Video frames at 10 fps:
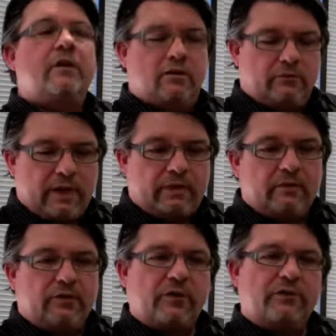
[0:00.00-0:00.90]
Correct.
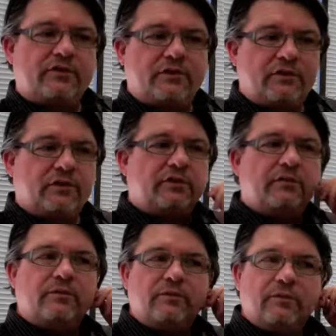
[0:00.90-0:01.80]
So
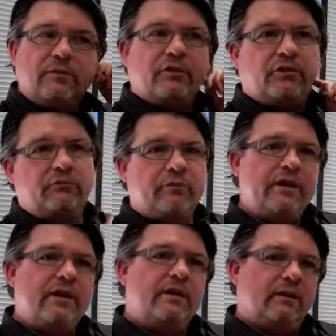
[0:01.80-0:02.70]
there's
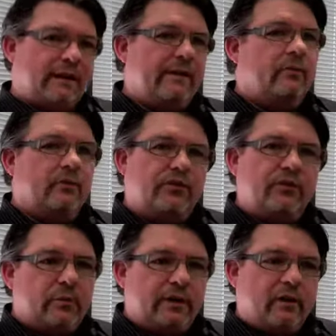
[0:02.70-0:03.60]
three levels
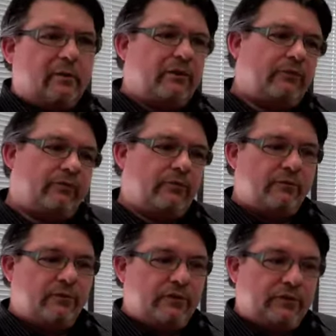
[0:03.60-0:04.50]
that we're going through.
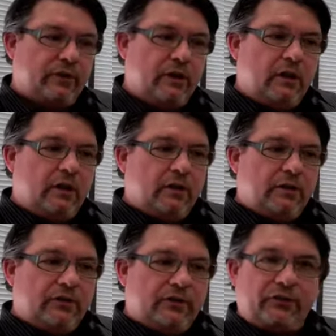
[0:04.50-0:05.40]
There's
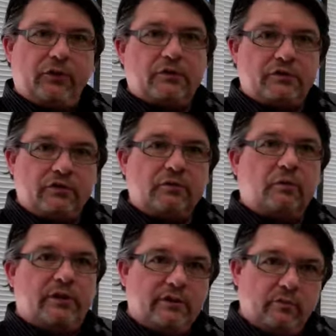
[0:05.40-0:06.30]
search,
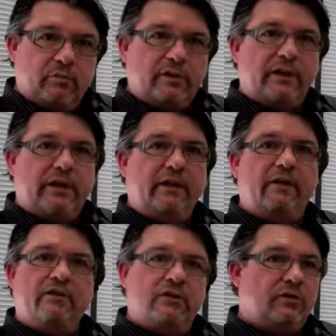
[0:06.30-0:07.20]
where you bring it in
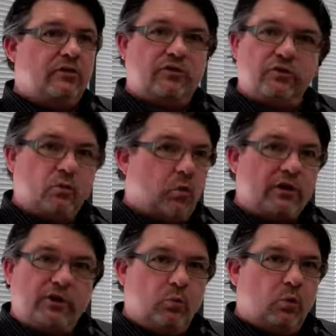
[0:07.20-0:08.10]
and you can do
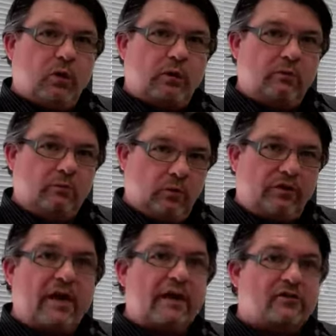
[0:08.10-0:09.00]
what you want
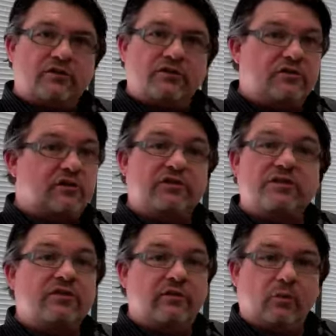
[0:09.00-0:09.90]
with that, just
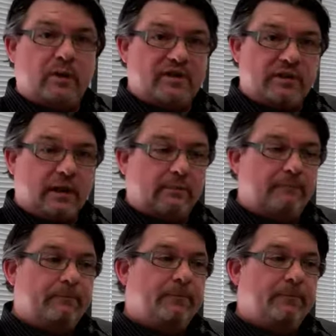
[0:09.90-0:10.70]
as you've always done.